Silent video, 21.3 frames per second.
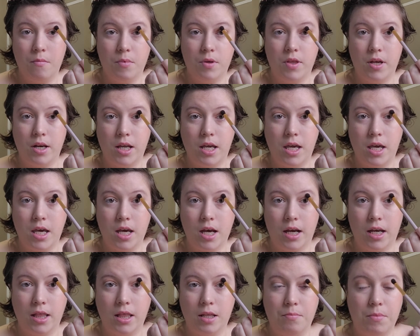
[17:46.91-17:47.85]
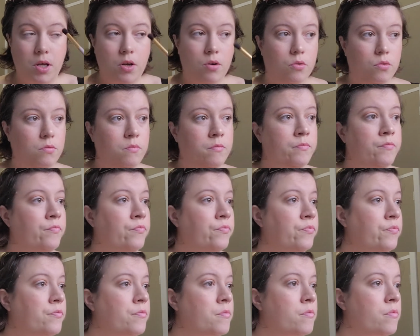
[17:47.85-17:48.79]
But then here in the middle,
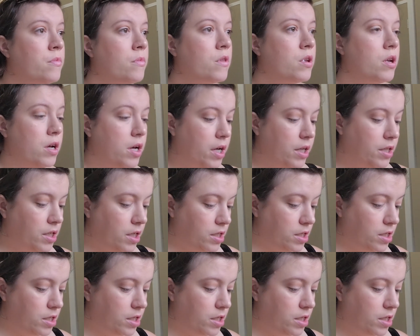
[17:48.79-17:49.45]
it